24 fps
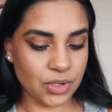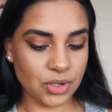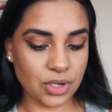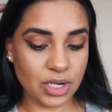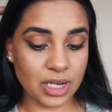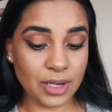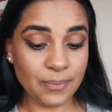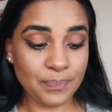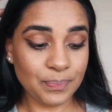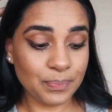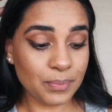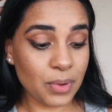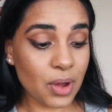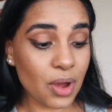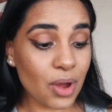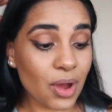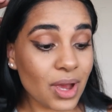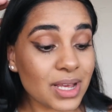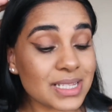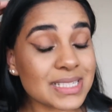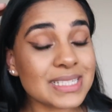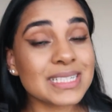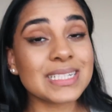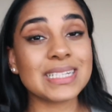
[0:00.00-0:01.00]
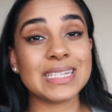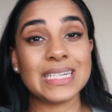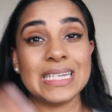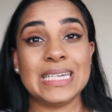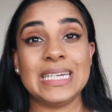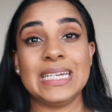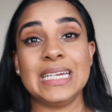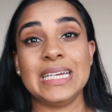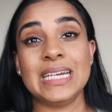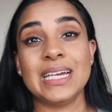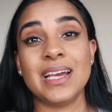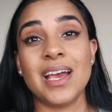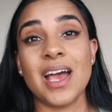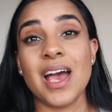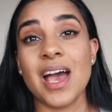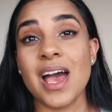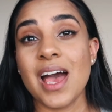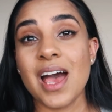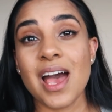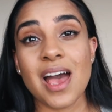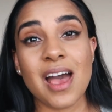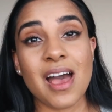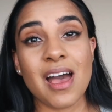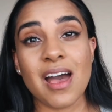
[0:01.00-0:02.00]
Beauty. Personally,
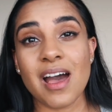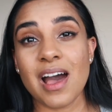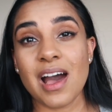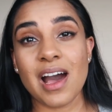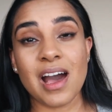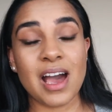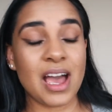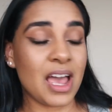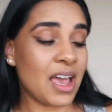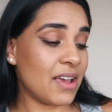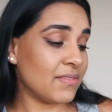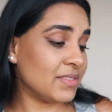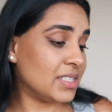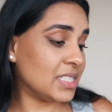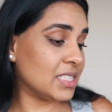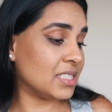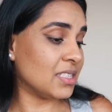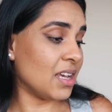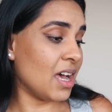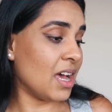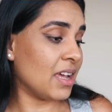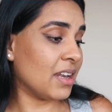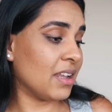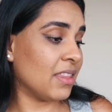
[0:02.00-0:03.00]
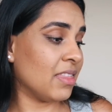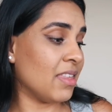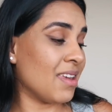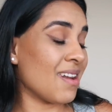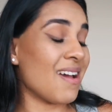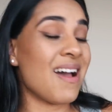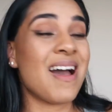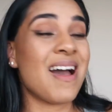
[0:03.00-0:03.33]
I have decided that